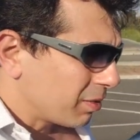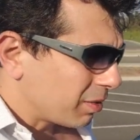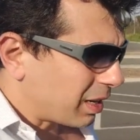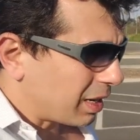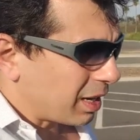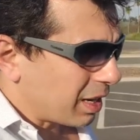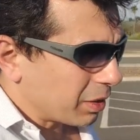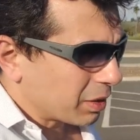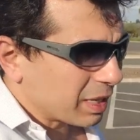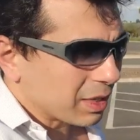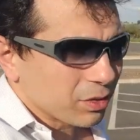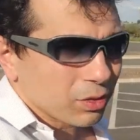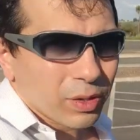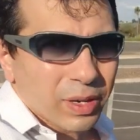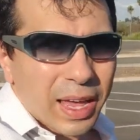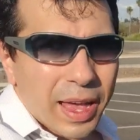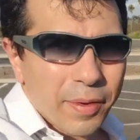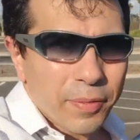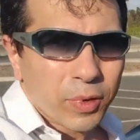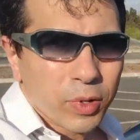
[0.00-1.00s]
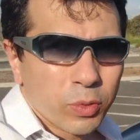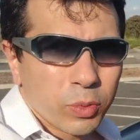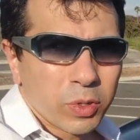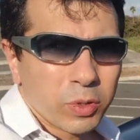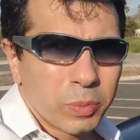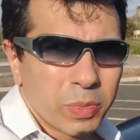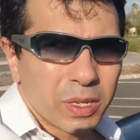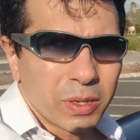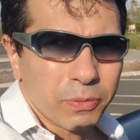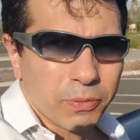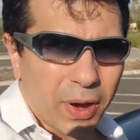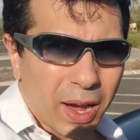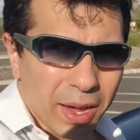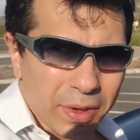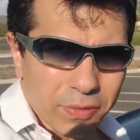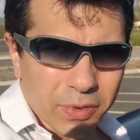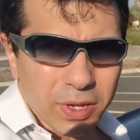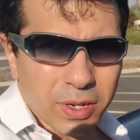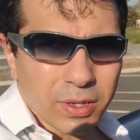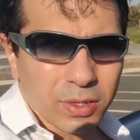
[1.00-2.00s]
I guess on average would be
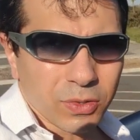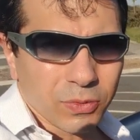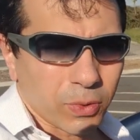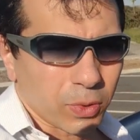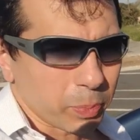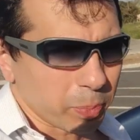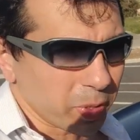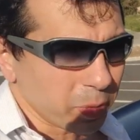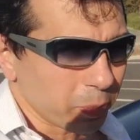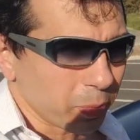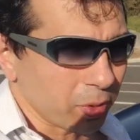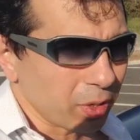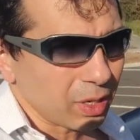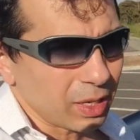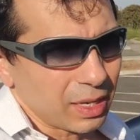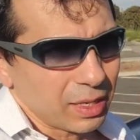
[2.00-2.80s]
5 years for people,